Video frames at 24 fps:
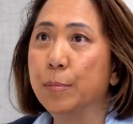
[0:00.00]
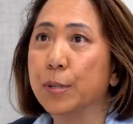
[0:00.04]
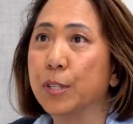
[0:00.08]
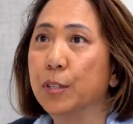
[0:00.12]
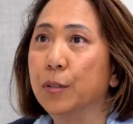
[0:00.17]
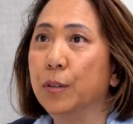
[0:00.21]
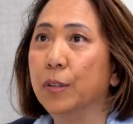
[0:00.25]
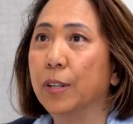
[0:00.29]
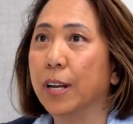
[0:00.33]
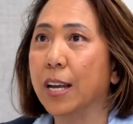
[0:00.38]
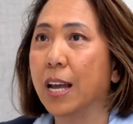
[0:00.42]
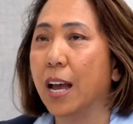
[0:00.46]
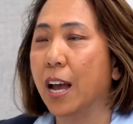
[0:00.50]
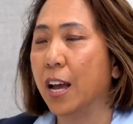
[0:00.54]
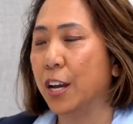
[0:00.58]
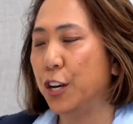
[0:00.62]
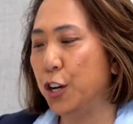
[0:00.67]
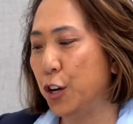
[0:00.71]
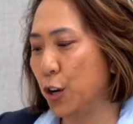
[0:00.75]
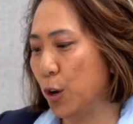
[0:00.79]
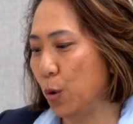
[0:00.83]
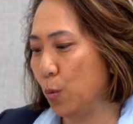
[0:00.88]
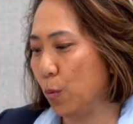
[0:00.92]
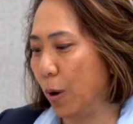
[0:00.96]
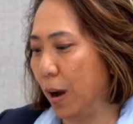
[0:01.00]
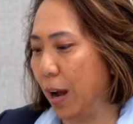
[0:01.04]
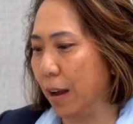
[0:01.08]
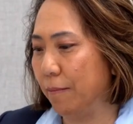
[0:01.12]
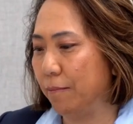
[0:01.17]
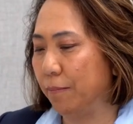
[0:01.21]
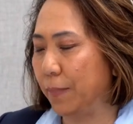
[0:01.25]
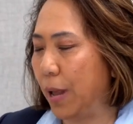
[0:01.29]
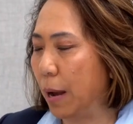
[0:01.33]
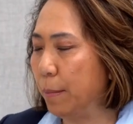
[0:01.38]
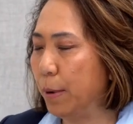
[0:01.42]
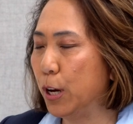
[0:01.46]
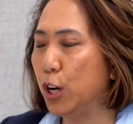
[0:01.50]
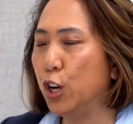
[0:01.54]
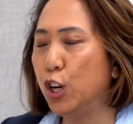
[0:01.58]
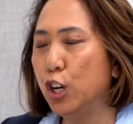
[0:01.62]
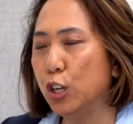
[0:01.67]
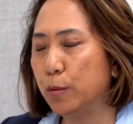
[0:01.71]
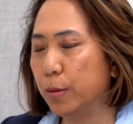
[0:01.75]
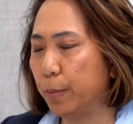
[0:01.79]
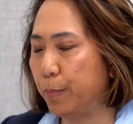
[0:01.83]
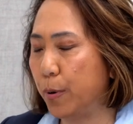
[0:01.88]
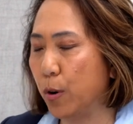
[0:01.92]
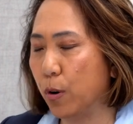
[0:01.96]
absolutely. I'm a
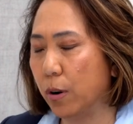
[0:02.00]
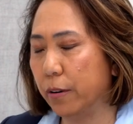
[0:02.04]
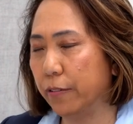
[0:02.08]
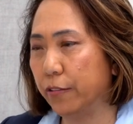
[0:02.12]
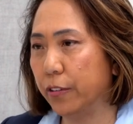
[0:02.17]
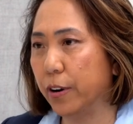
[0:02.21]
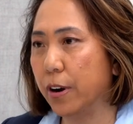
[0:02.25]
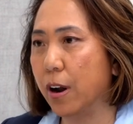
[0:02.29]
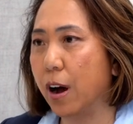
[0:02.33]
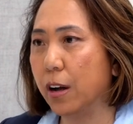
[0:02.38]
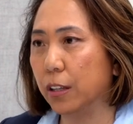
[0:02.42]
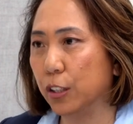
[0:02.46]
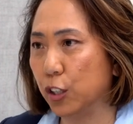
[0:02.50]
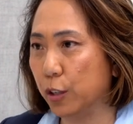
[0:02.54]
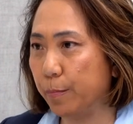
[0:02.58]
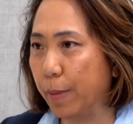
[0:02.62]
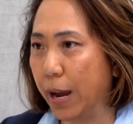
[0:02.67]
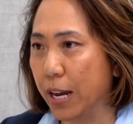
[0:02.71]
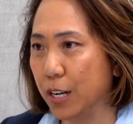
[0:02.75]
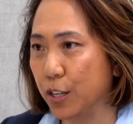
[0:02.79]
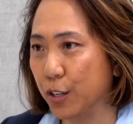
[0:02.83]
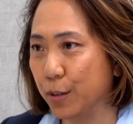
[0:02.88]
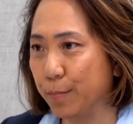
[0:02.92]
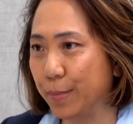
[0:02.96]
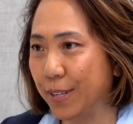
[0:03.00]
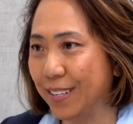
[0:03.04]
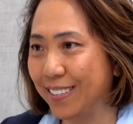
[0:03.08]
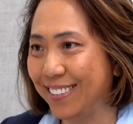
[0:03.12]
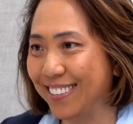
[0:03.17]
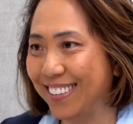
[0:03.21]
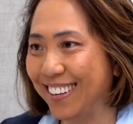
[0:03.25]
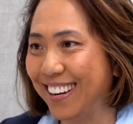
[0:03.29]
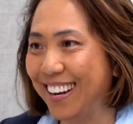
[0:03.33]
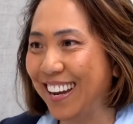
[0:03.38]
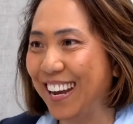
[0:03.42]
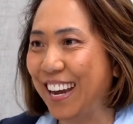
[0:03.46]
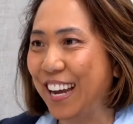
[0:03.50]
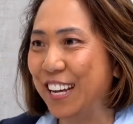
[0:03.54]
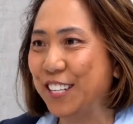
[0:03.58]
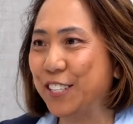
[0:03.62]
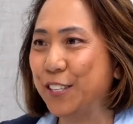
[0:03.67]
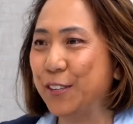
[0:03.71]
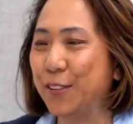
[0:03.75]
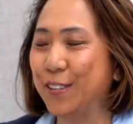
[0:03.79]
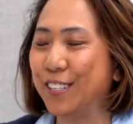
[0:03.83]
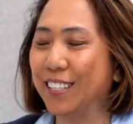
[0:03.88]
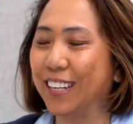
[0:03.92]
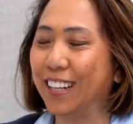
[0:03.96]
huge proponent for knowledge management.
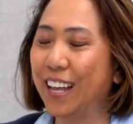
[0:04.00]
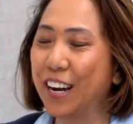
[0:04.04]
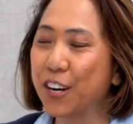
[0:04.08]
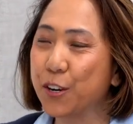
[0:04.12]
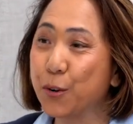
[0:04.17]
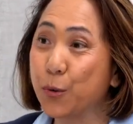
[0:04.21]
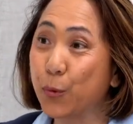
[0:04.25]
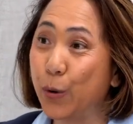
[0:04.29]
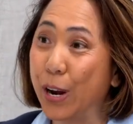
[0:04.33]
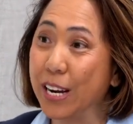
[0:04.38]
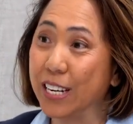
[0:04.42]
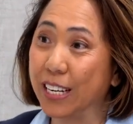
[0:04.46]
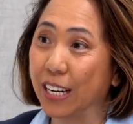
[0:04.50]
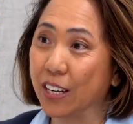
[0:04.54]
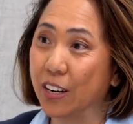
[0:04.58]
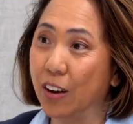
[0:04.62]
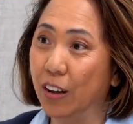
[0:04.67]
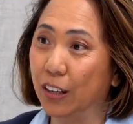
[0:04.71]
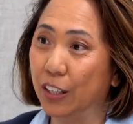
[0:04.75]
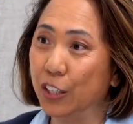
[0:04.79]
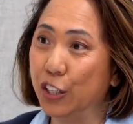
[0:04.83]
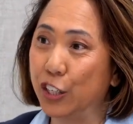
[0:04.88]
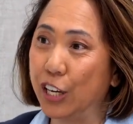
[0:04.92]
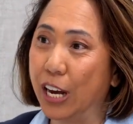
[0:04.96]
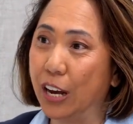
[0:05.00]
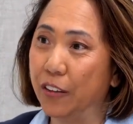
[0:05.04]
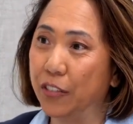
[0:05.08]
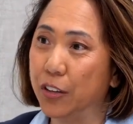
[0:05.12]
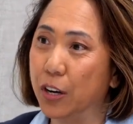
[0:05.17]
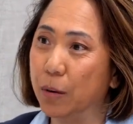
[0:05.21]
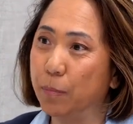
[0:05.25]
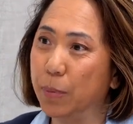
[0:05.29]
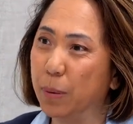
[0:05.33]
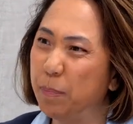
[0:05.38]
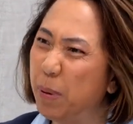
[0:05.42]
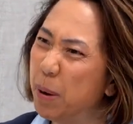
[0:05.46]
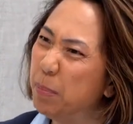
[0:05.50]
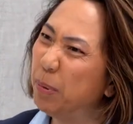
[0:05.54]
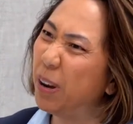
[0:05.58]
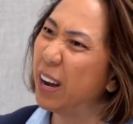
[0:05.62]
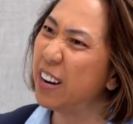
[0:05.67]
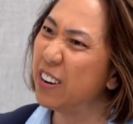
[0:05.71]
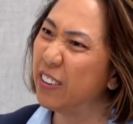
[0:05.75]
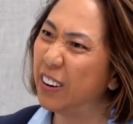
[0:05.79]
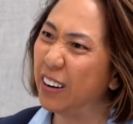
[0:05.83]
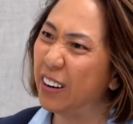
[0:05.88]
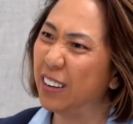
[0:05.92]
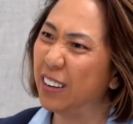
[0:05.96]
And so there's a lot of great technology out there, but people